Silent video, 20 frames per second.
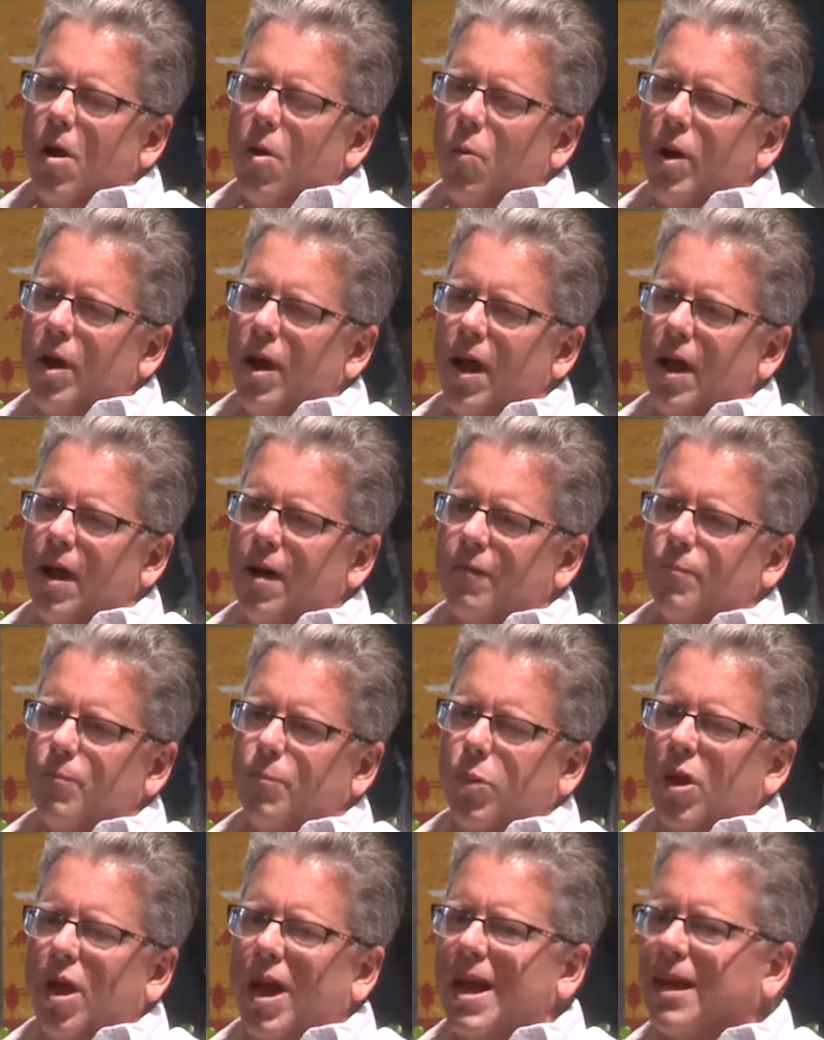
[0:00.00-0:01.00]
We have
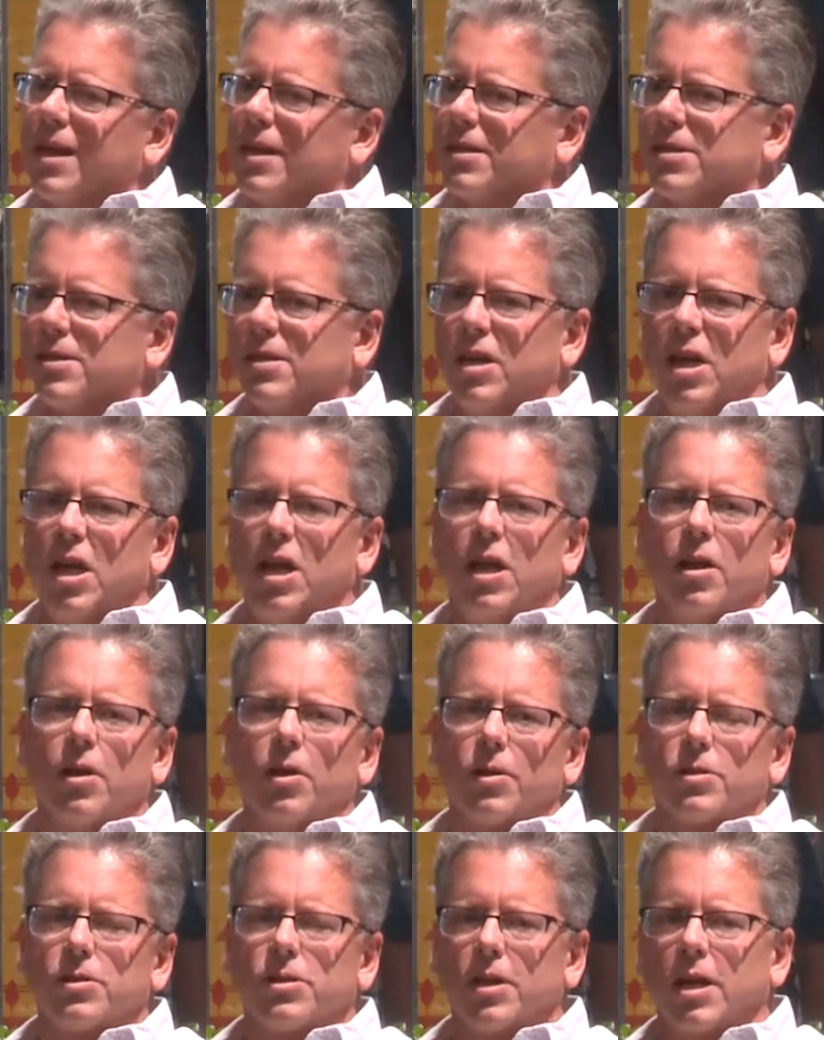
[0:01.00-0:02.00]
blankets and
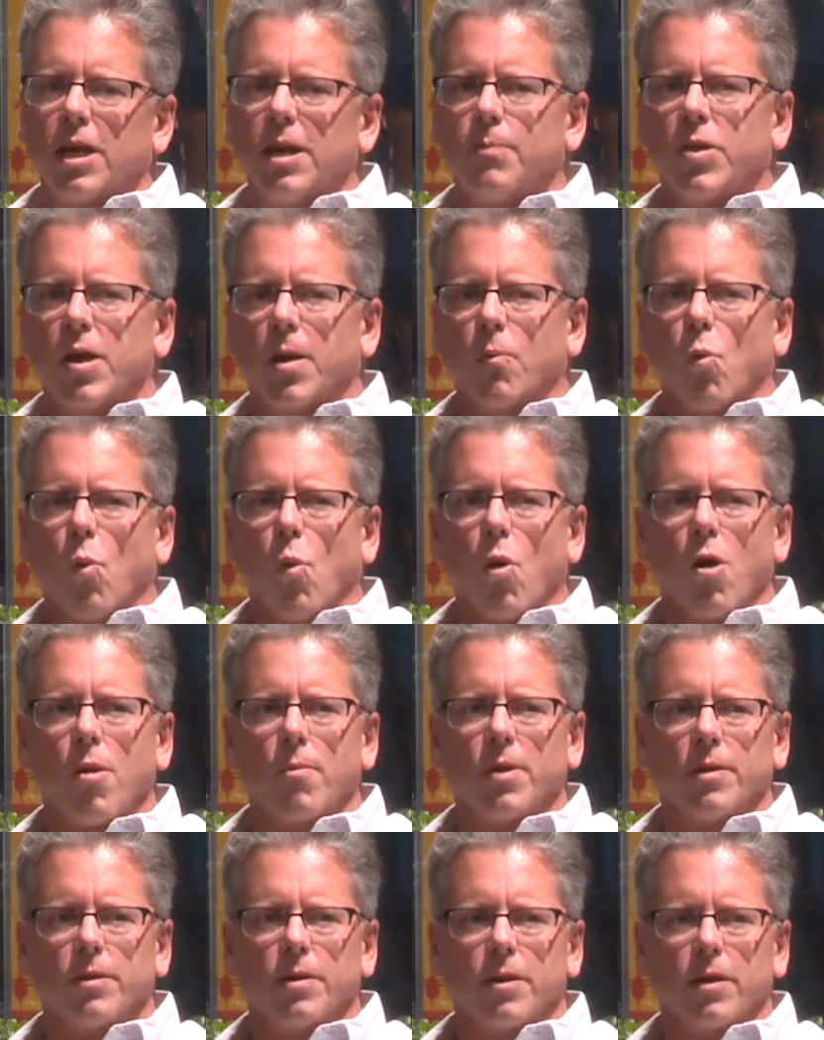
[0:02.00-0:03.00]
heaters to keep them
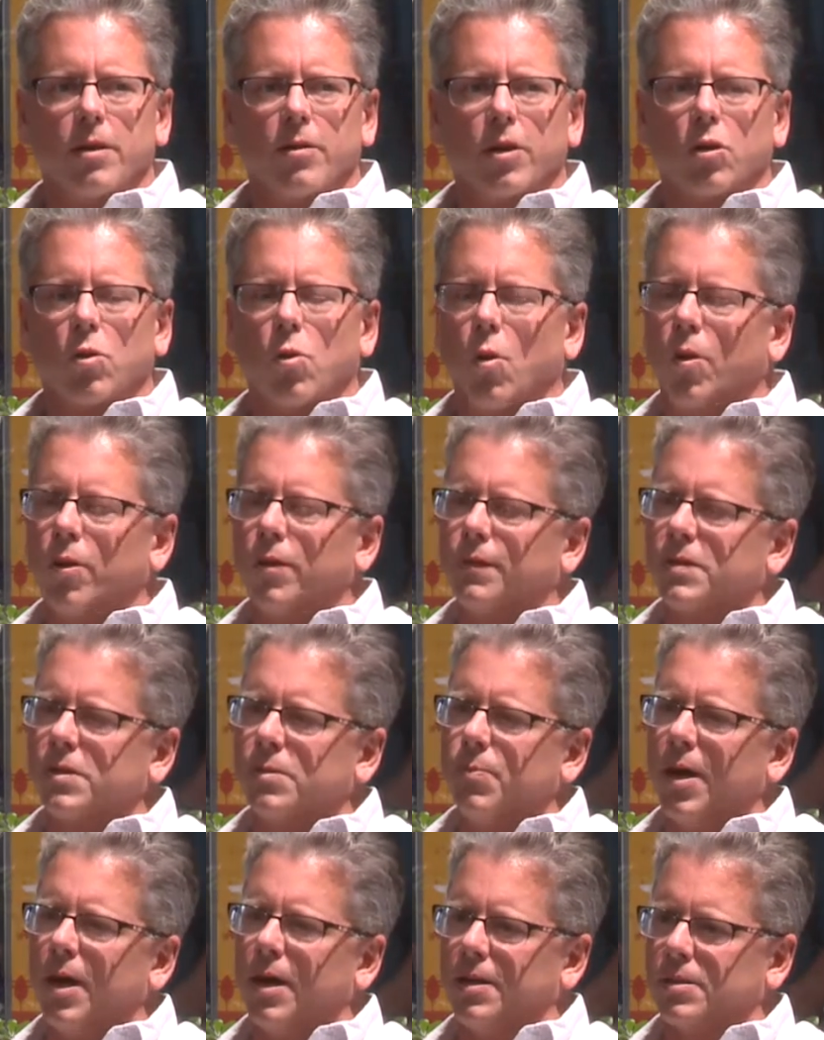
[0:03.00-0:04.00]
warm in the cold of
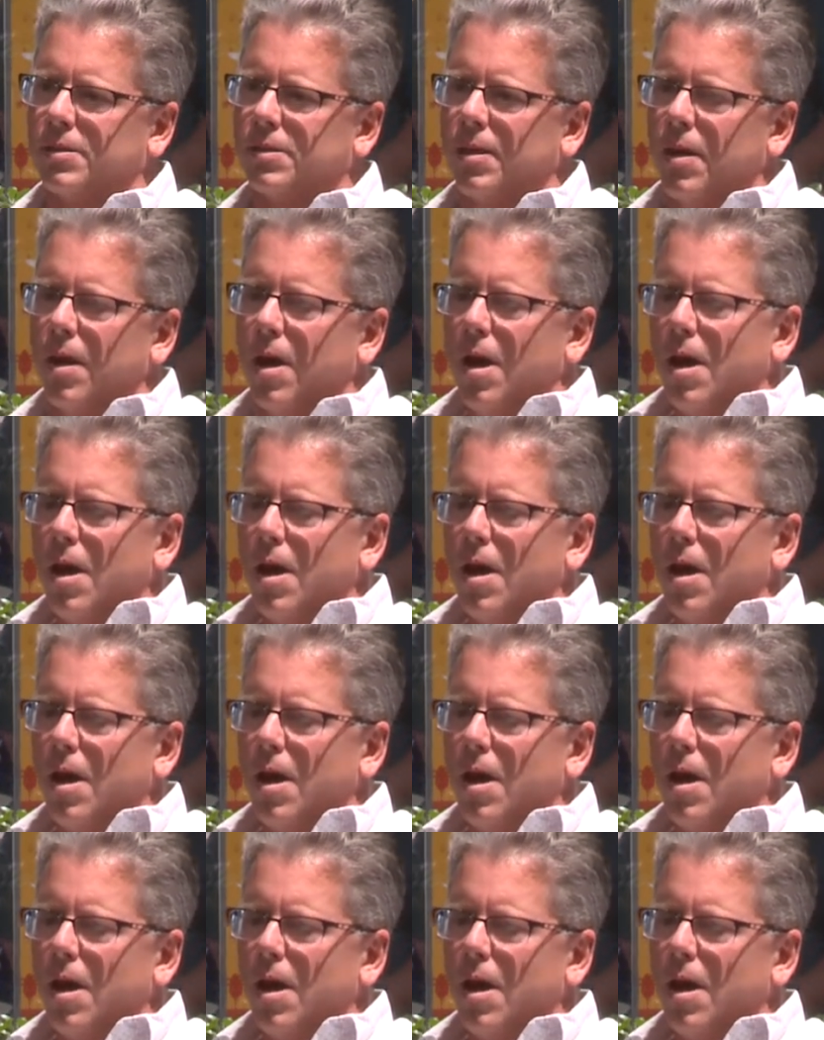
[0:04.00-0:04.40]
space.